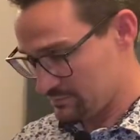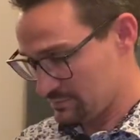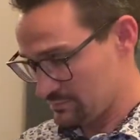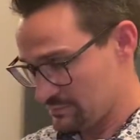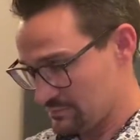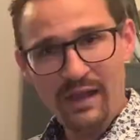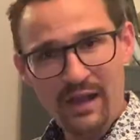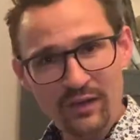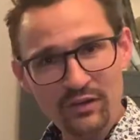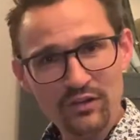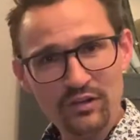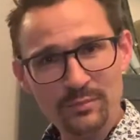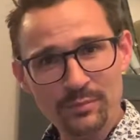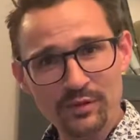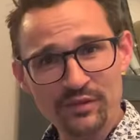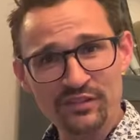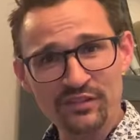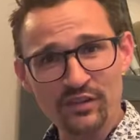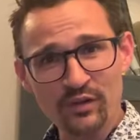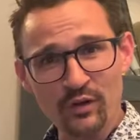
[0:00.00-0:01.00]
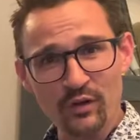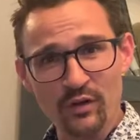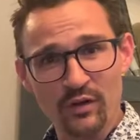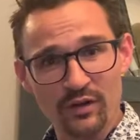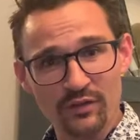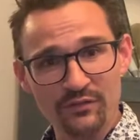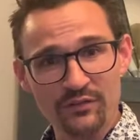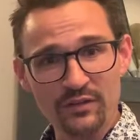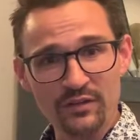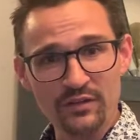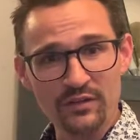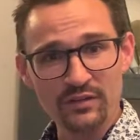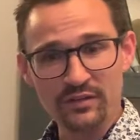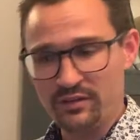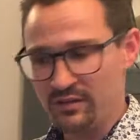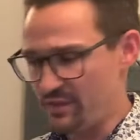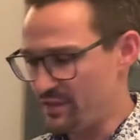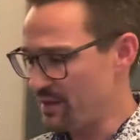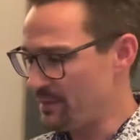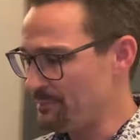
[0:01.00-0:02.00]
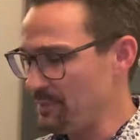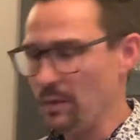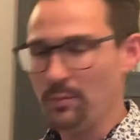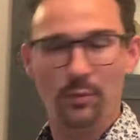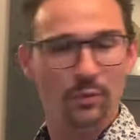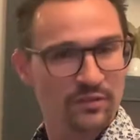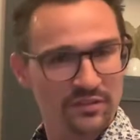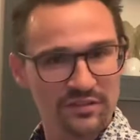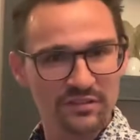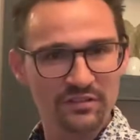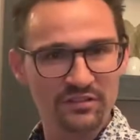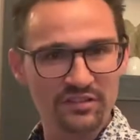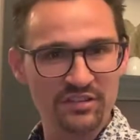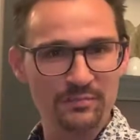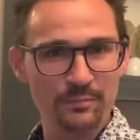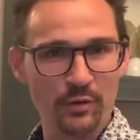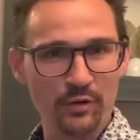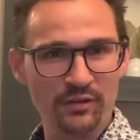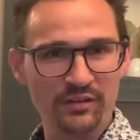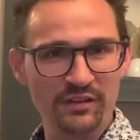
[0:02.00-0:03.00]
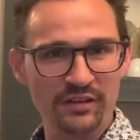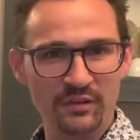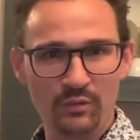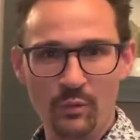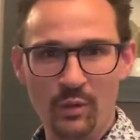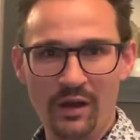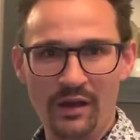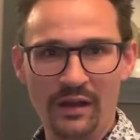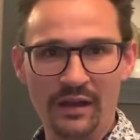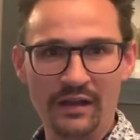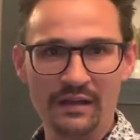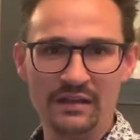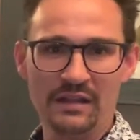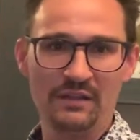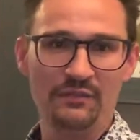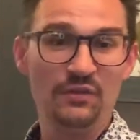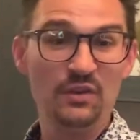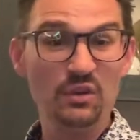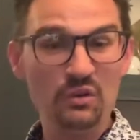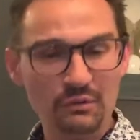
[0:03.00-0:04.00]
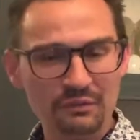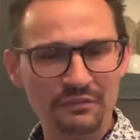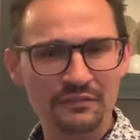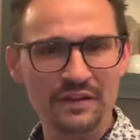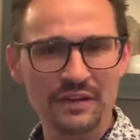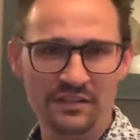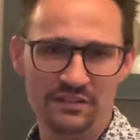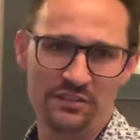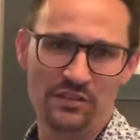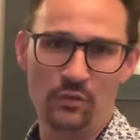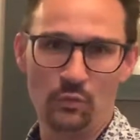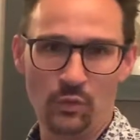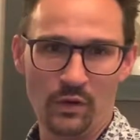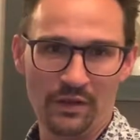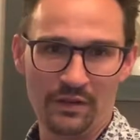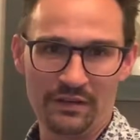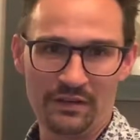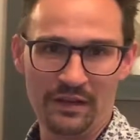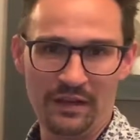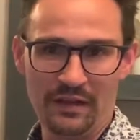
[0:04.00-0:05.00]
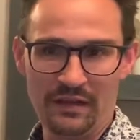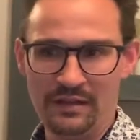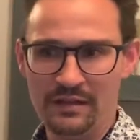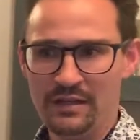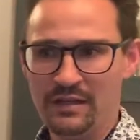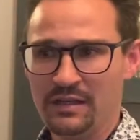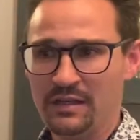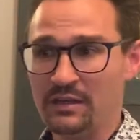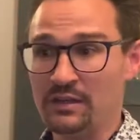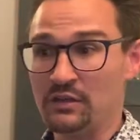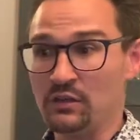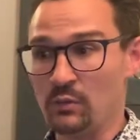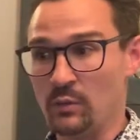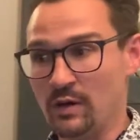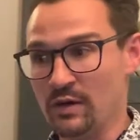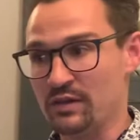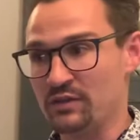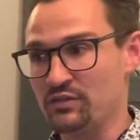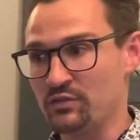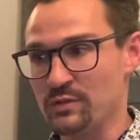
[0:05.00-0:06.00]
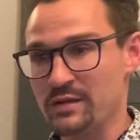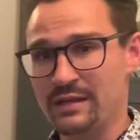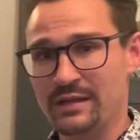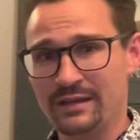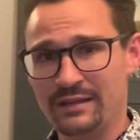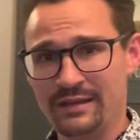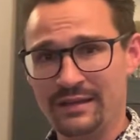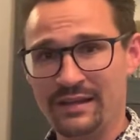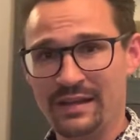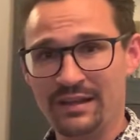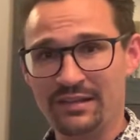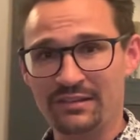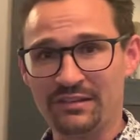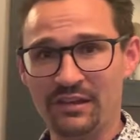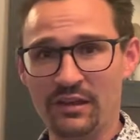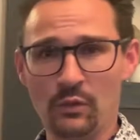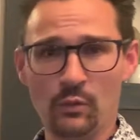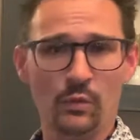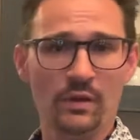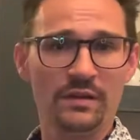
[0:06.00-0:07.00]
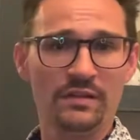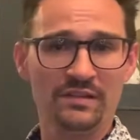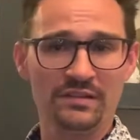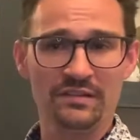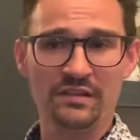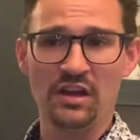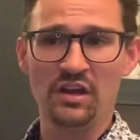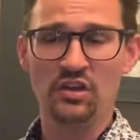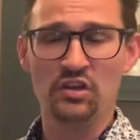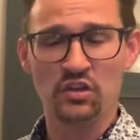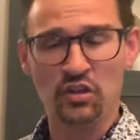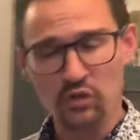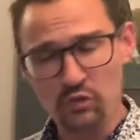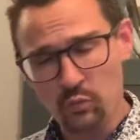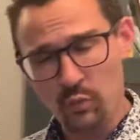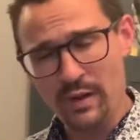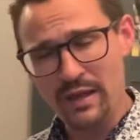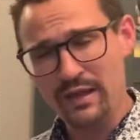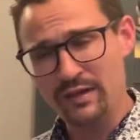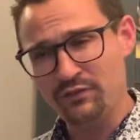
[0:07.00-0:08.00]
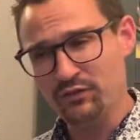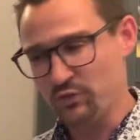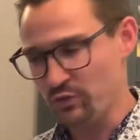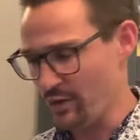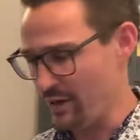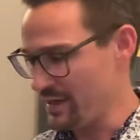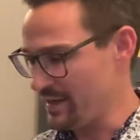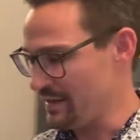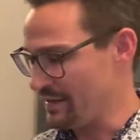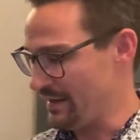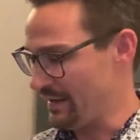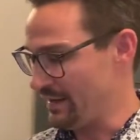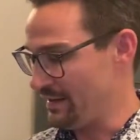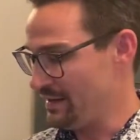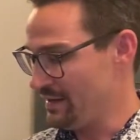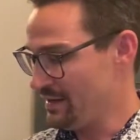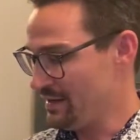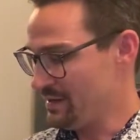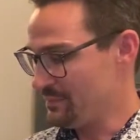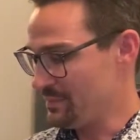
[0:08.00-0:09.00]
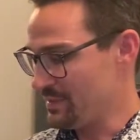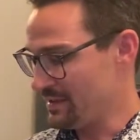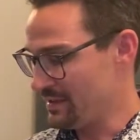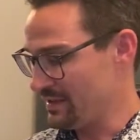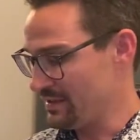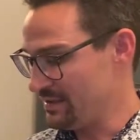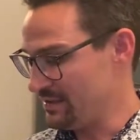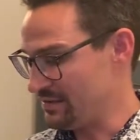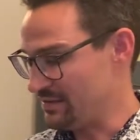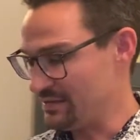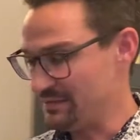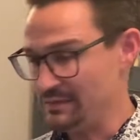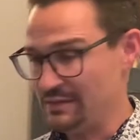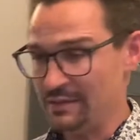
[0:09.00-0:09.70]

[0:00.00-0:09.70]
how do you preserve the bubbles in your sparkling wine if you don't finish it one day and you want to drink it the next day. What's a good way of trying that? Because